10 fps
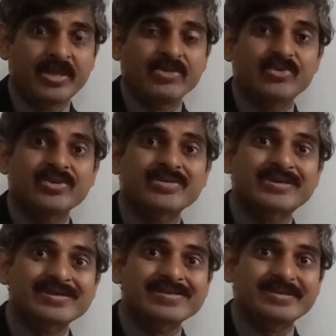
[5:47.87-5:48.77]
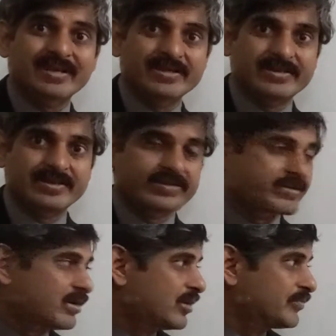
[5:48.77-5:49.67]
So the skills
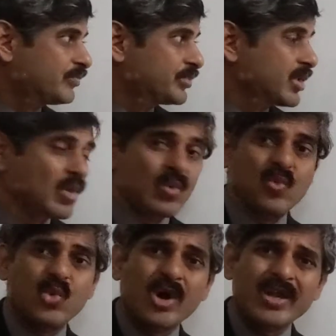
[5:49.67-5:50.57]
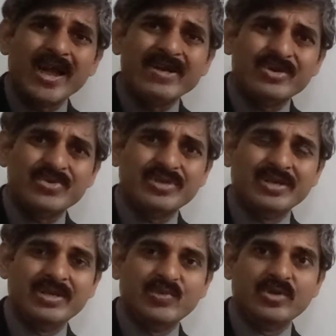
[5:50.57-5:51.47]
consist of what are those
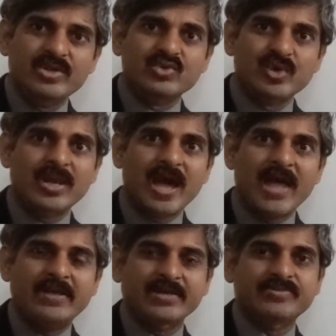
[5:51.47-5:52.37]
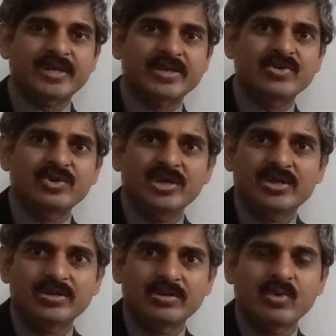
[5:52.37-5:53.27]
individual items that you need
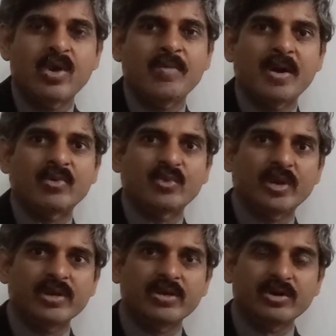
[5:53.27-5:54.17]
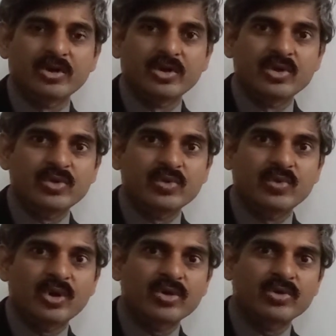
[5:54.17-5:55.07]
to know about when you
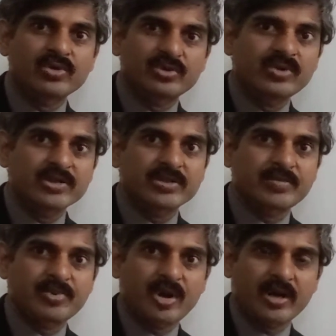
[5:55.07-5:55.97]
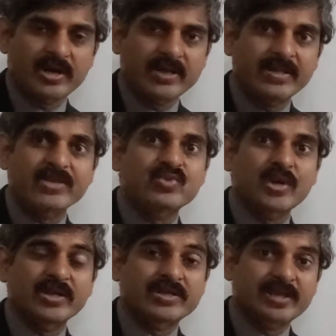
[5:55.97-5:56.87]
want to do some product, and that's
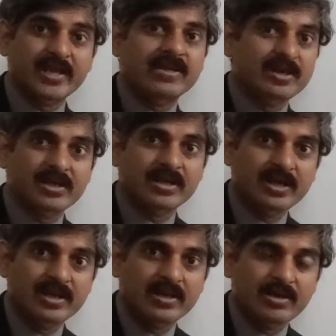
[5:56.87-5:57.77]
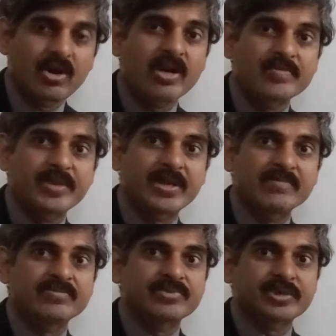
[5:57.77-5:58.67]
where the tech knowledge
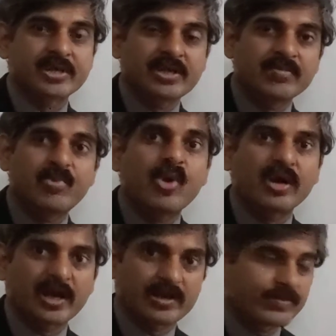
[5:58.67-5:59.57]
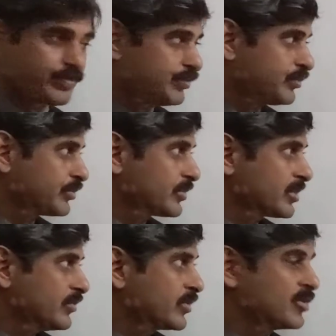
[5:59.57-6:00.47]
becomes important.
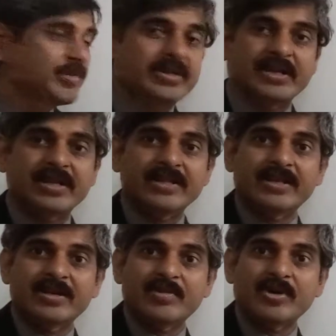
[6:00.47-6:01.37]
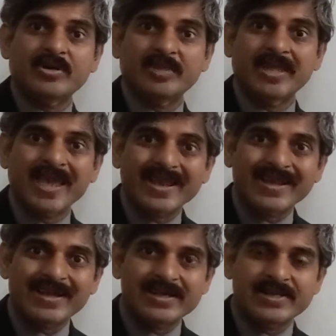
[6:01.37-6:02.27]
We could be telling them about the
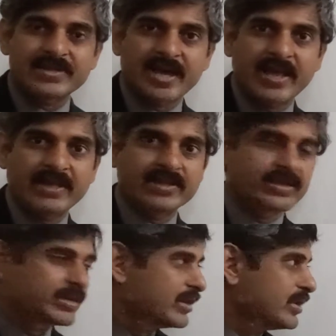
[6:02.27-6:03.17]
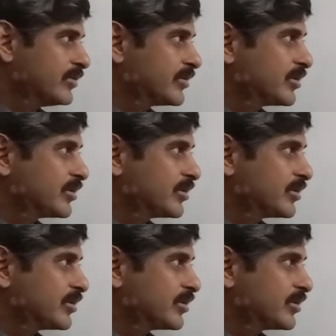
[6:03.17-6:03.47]
mechanical design, we